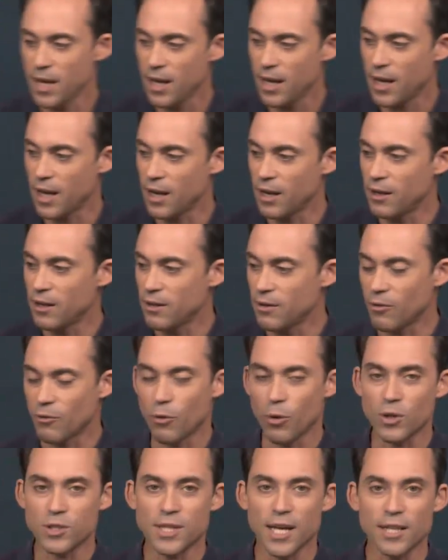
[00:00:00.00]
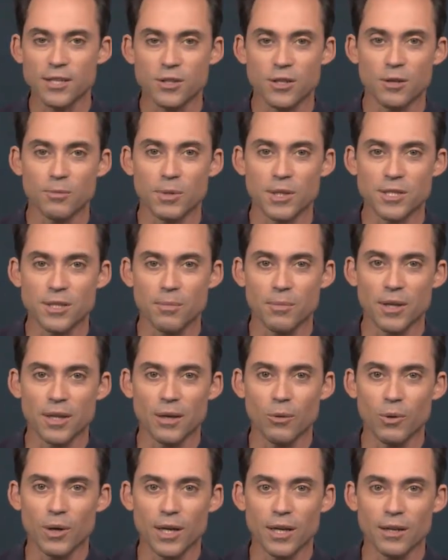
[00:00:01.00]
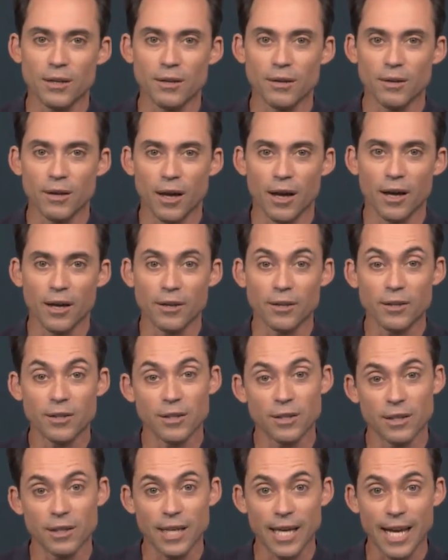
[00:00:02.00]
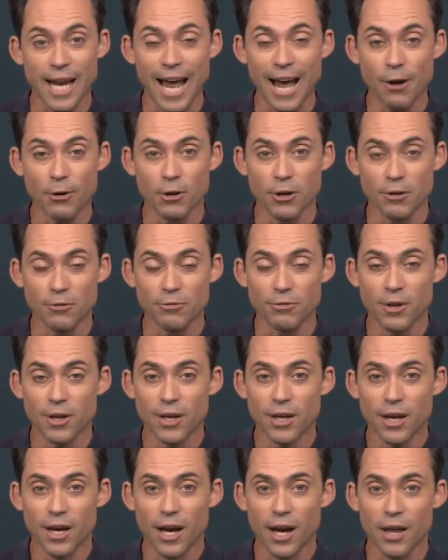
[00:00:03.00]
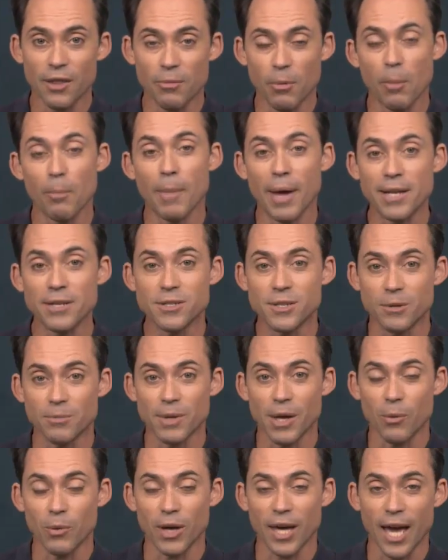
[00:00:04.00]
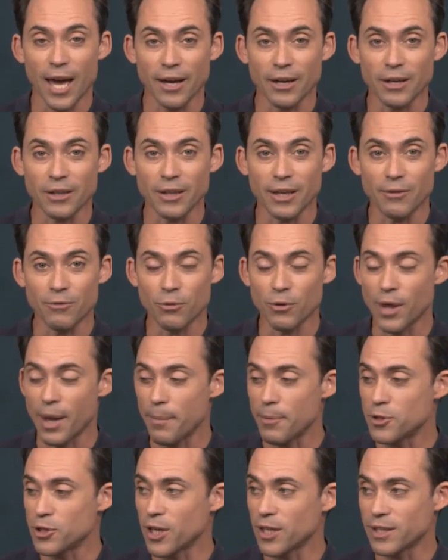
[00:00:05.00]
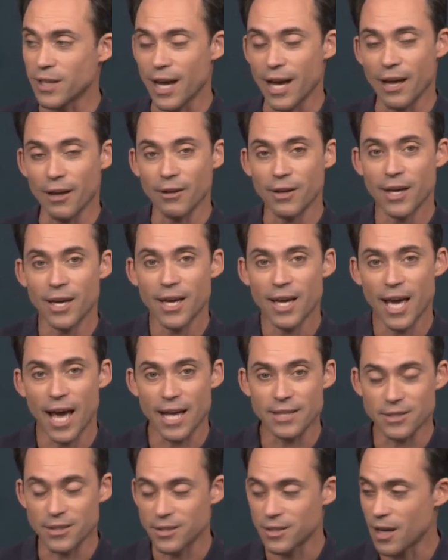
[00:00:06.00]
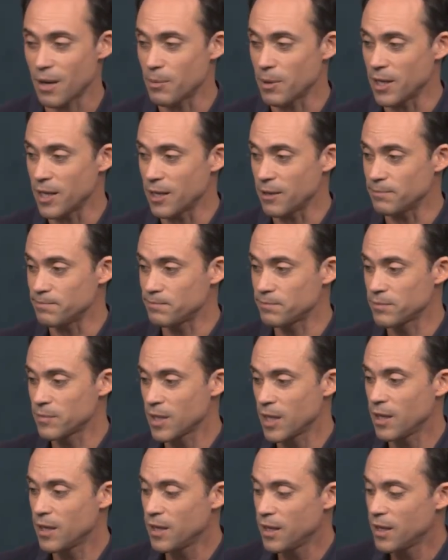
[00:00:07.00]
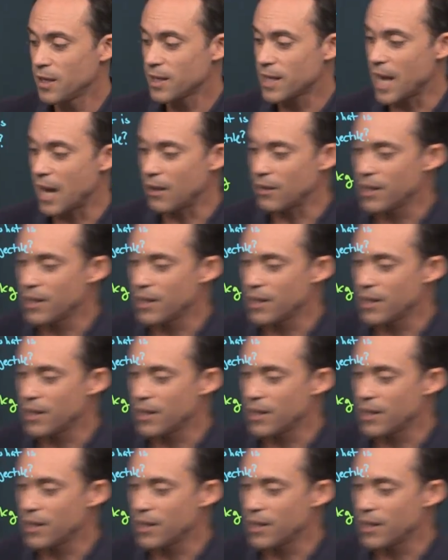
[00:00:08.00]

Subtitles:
And of course, that's going to be something that we can get out of the momentum that we calculate for that projectile as it's coming in. Now,